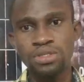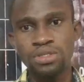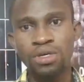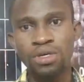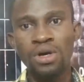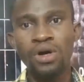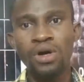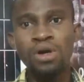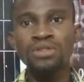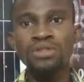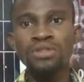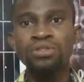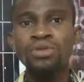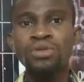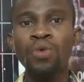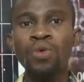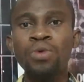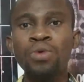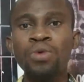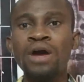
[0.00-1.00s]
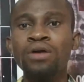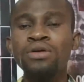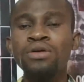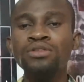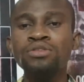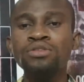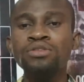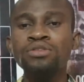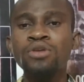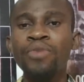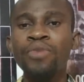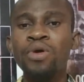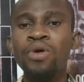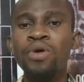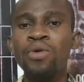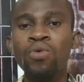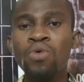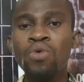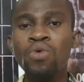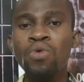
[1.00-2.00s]
So we are going to be
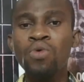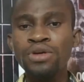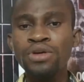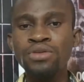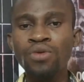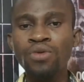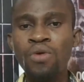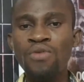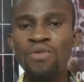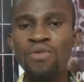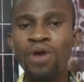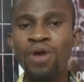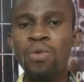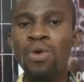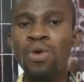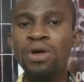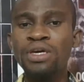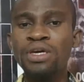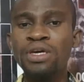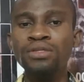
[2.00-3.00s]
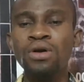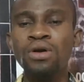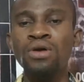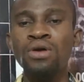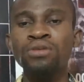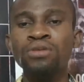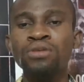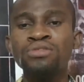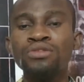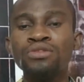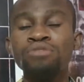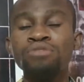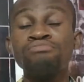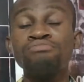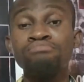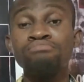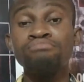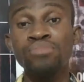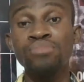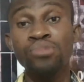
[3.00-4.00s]
going over working on the
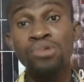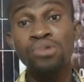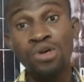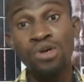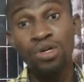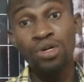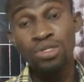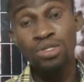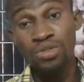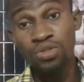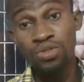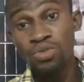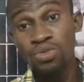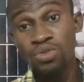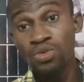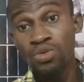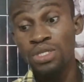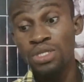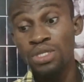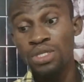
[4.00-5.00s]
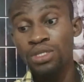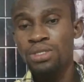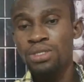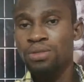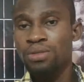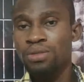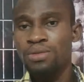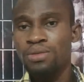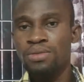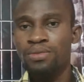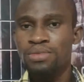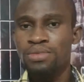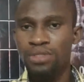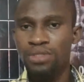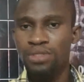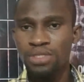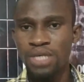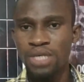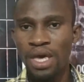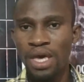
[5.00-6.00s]
2D
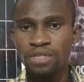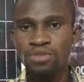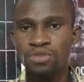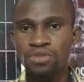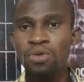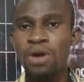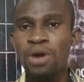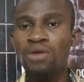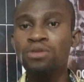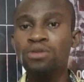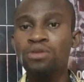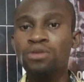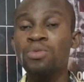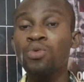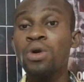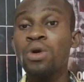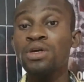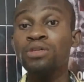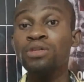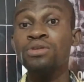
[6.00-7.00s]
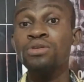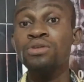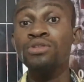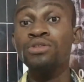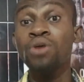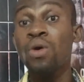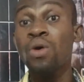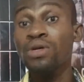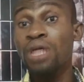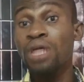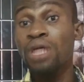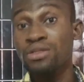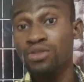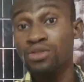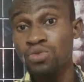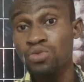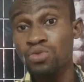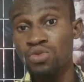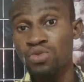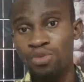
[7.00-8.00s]
sketch. So we are going to be working on the other tools
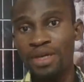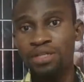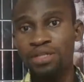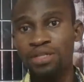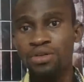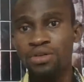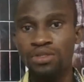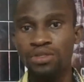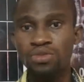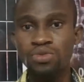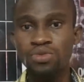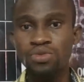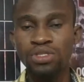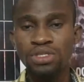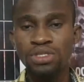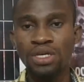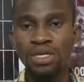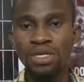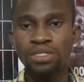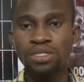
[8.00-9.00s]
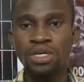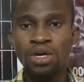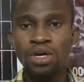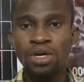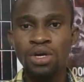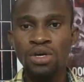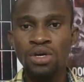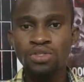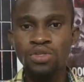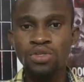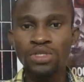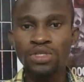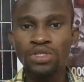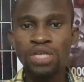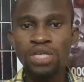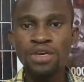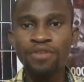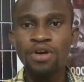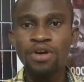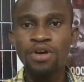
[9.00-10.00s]
remaining on 2D sketch. So thank you
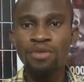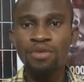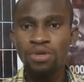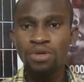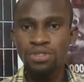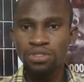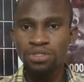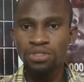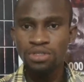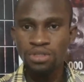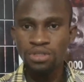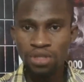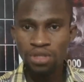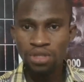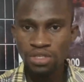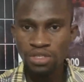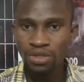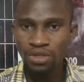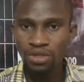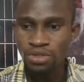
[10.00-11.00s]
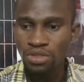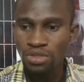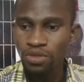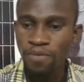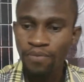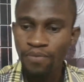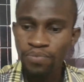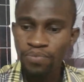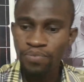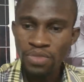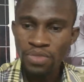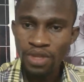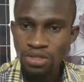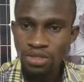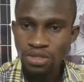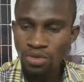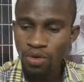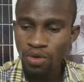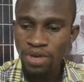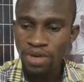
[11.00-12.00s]
very much. Let's continue. Let's go
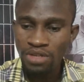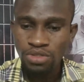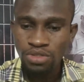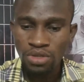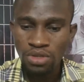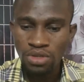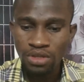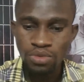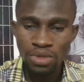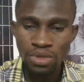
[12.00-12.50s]
back to Solidworks.